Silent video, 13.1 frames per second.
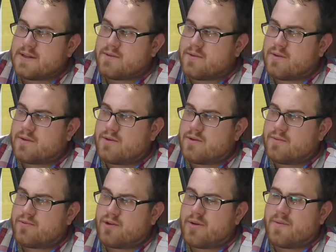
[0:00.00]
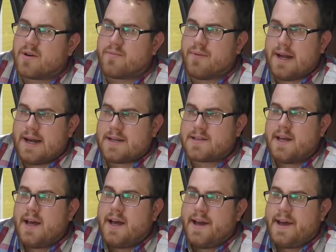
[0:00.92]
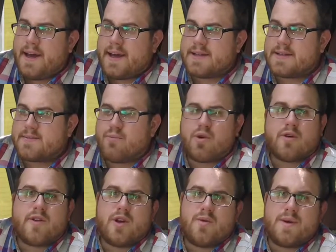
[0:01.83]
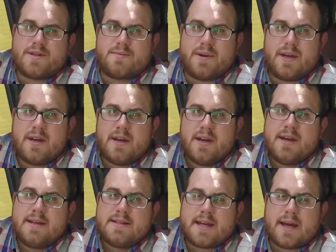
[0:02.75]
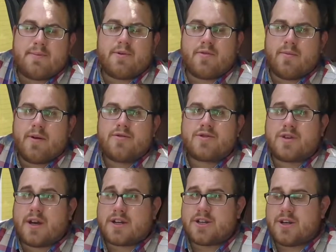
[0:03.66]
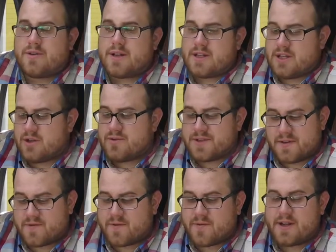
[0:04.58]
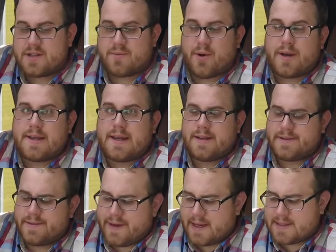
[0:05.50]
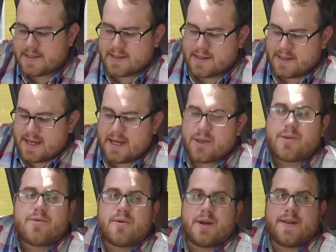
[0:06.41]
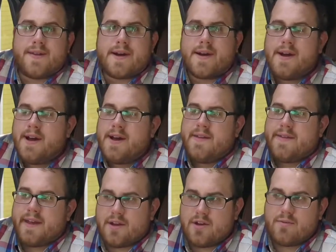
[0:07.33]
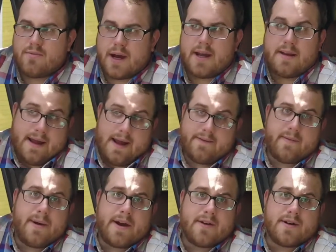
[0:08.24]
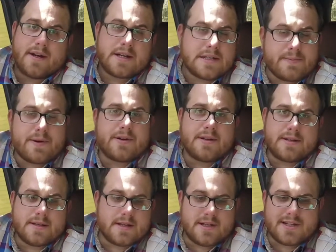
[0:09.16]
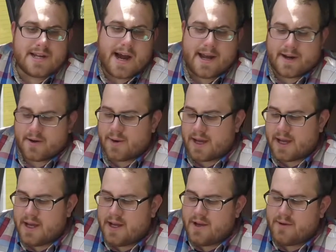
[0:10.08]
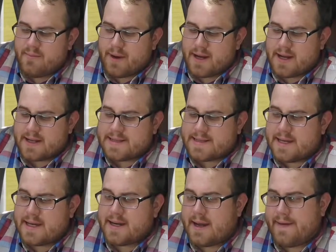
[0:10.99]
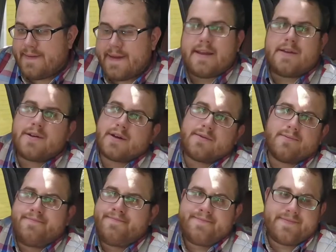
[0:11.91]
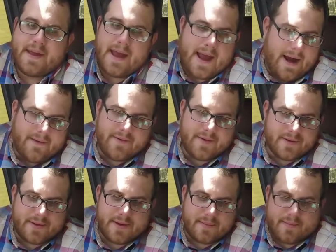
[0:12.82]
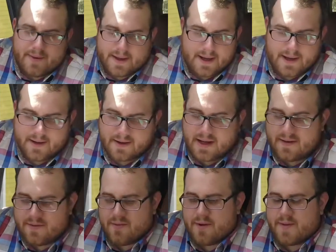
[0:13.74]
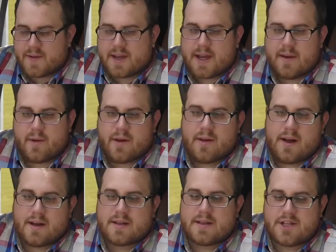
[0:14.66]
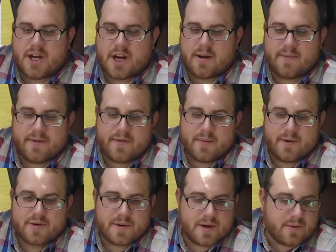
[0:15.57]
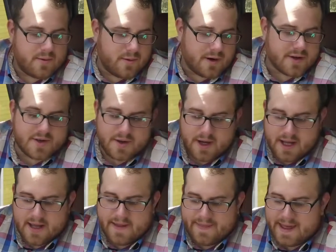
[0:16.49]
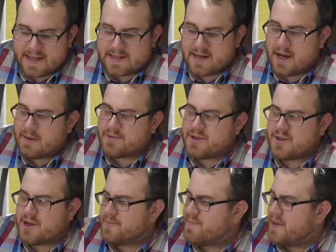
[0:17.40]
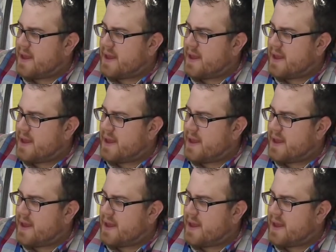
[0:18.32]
Roku Premier Plus, it's more of a USB type of remote, so you actually don't need to use infrared to point at it. So if you had something like that, threw it in there, then you might have a better experience. You could just hide it away, might not see it, and then you could have your thing playing here. You'd have to run the cable along the chair, but for the most part it would work. So that's an option there.